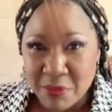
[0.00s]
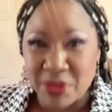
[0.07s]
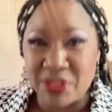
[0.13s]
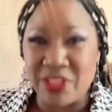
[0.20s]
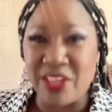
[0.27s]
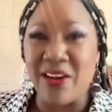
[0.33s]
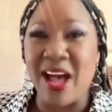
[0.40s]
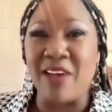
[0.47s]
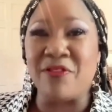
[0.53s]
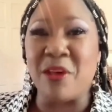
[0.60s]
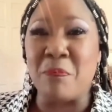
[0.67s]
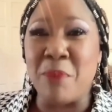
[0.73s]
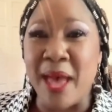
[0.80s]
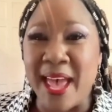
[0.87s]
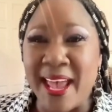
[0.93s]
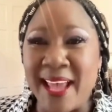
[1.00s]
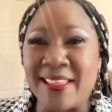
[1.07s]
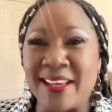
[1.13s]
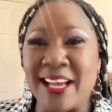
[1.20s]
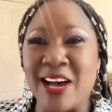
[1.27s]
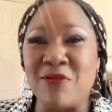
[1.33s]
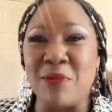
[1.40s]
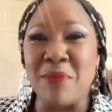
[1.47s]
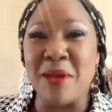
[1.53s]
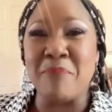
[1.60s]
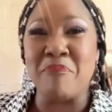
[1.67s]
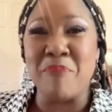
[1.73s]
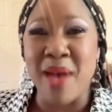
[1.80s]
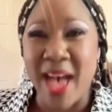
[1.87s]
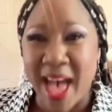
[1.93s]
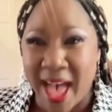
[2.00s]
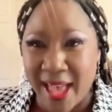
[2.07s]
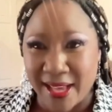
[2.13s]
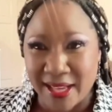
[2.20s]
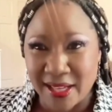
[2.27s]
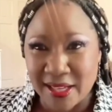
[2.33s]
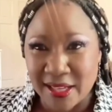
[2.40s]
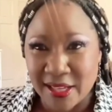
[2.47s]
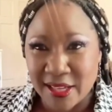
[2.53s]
but they'll have to pay the government back.